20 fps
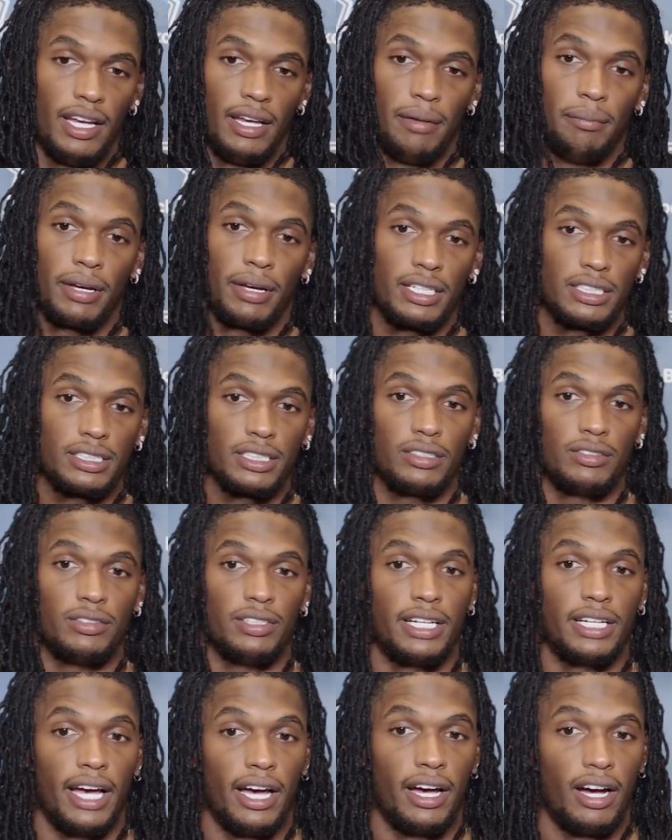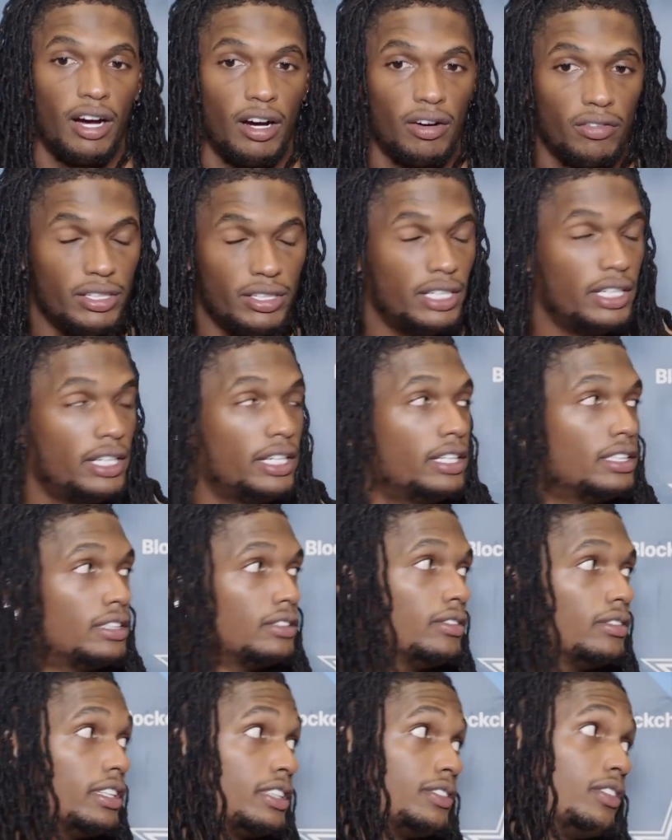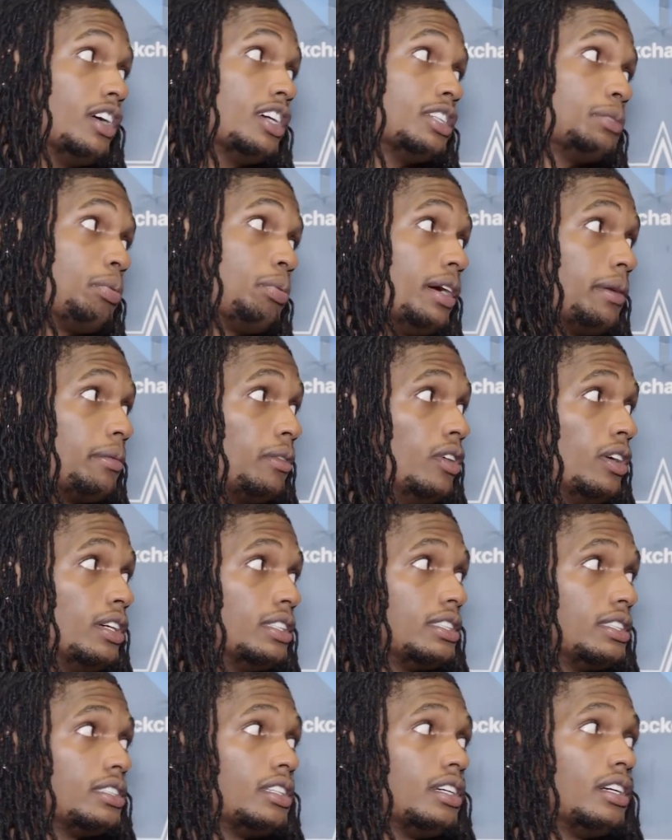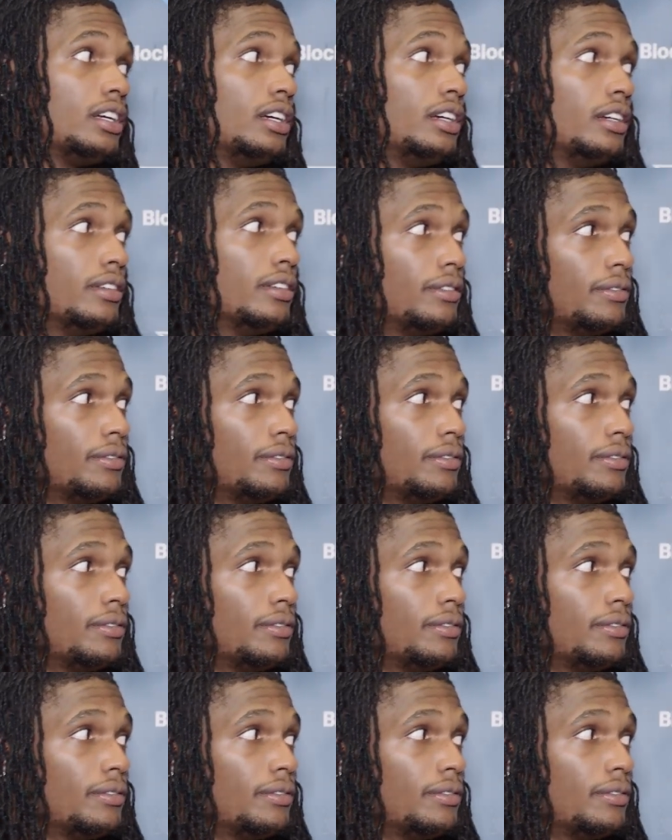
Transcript: and making sure we got all we need as far as prep going into Sunday.